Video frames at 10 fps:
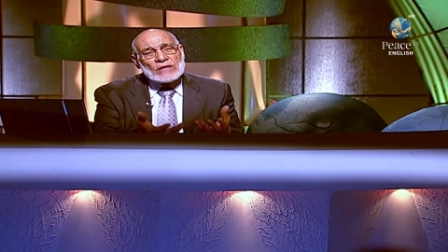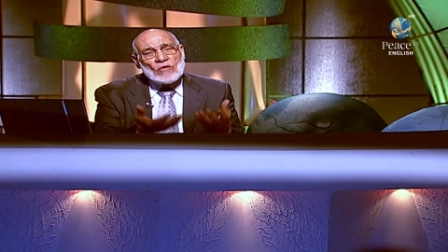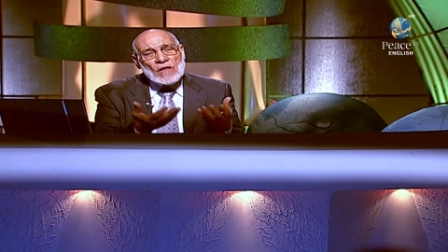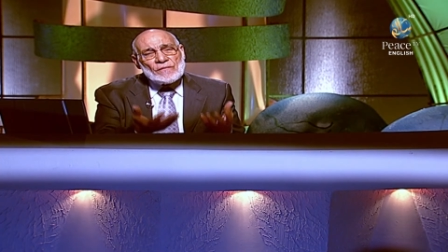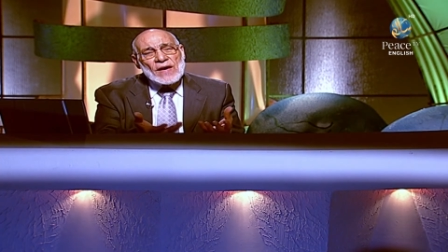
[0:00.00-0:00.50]
to
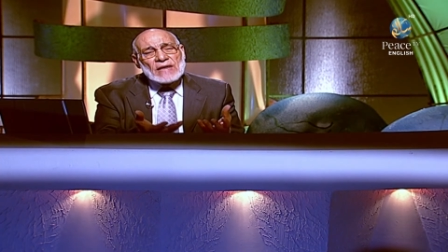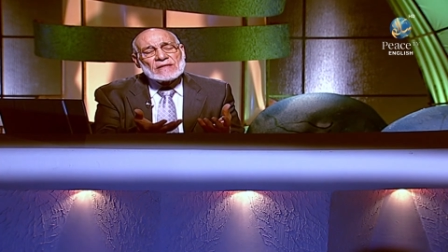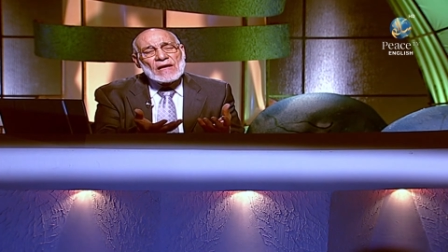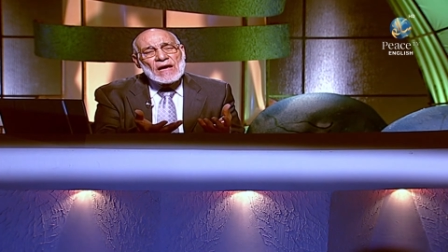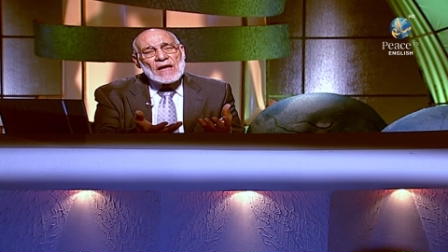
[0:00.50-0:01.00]
the
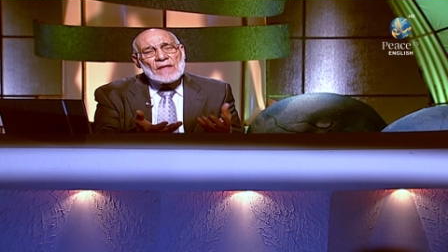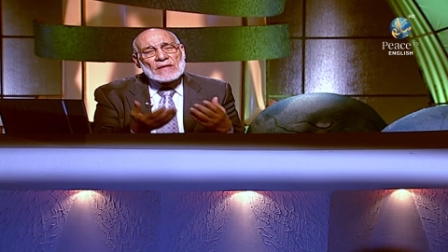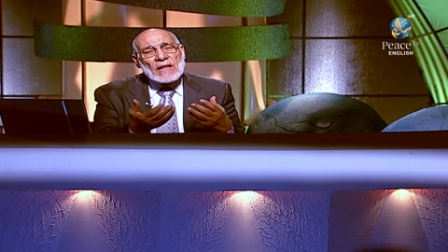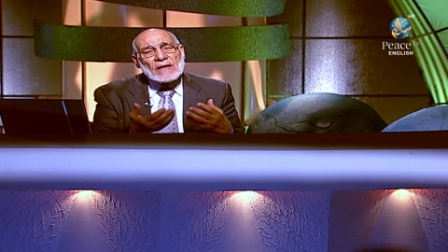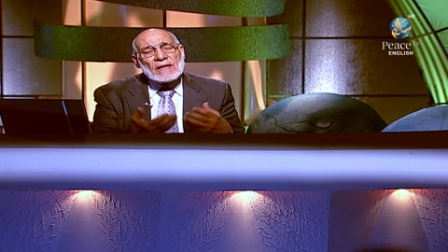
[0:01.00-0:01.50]
fact
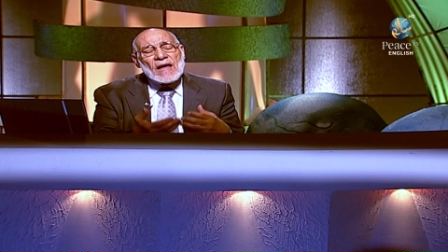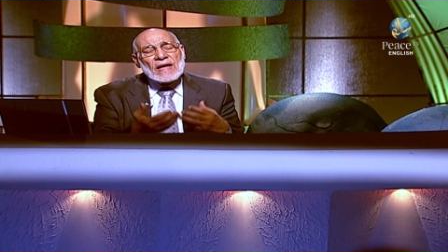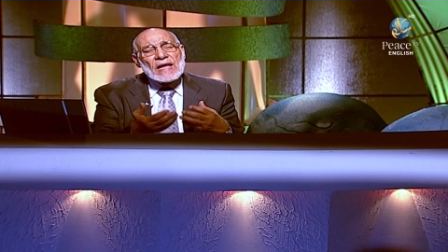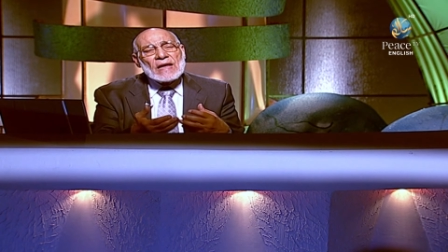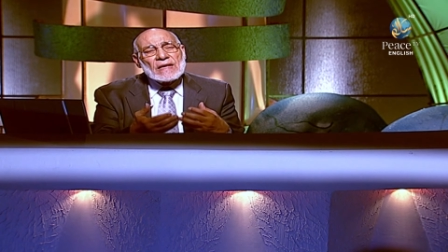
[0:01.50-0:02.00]
that Allah
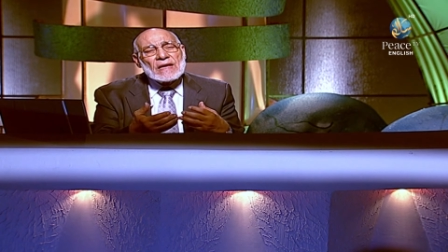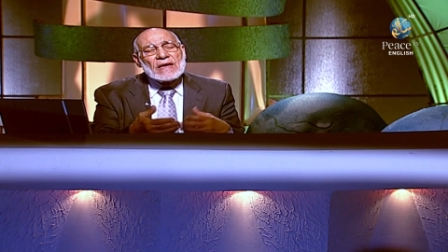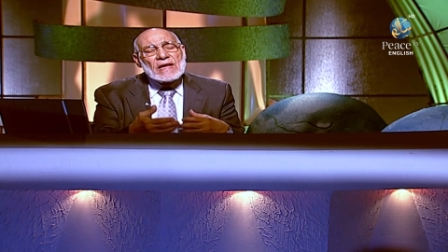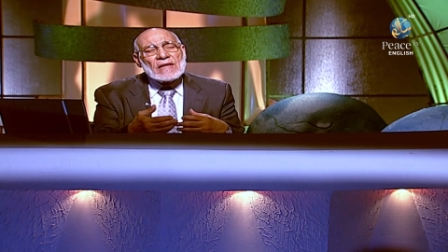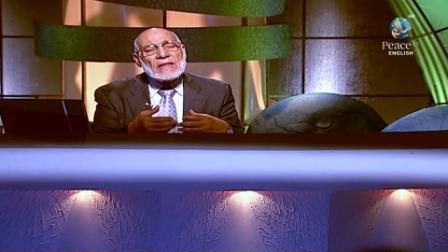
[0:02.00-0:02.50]
can
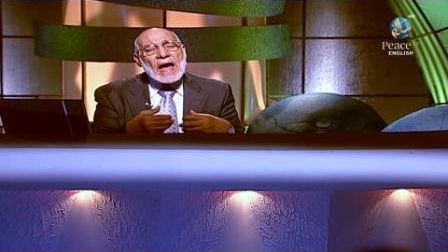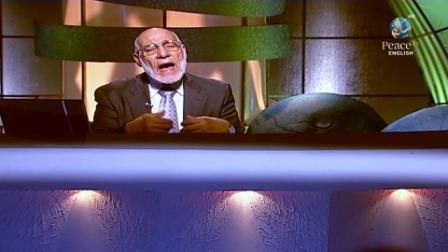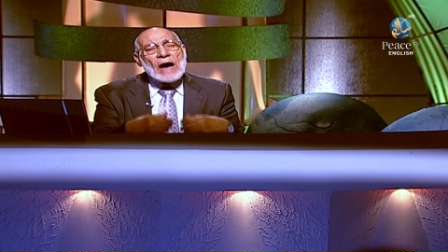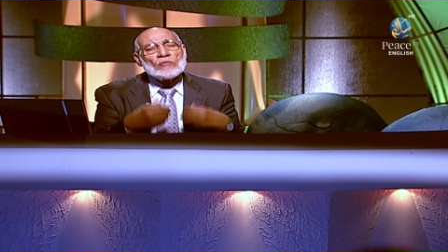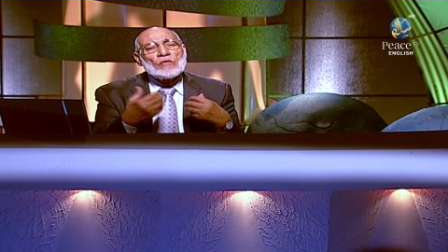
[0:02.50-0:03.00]
create
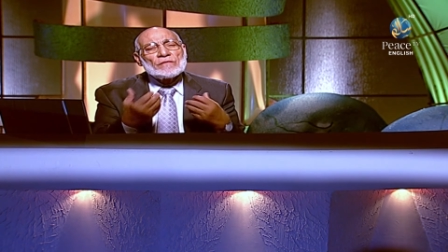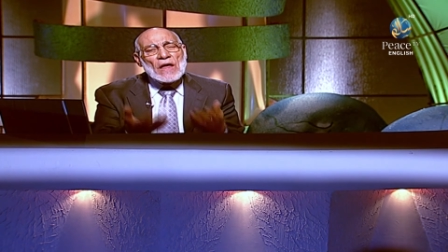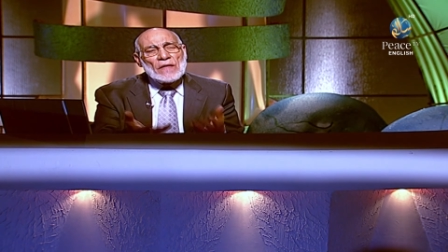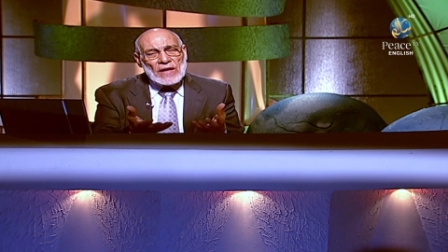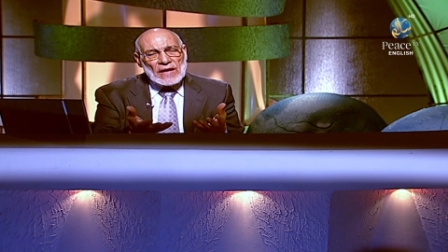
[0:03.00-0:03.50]
out of
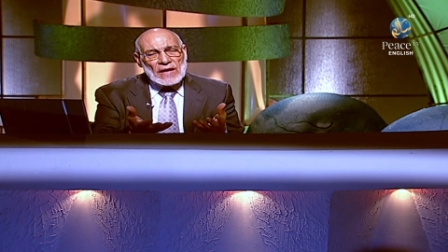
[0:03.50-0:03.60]
nothing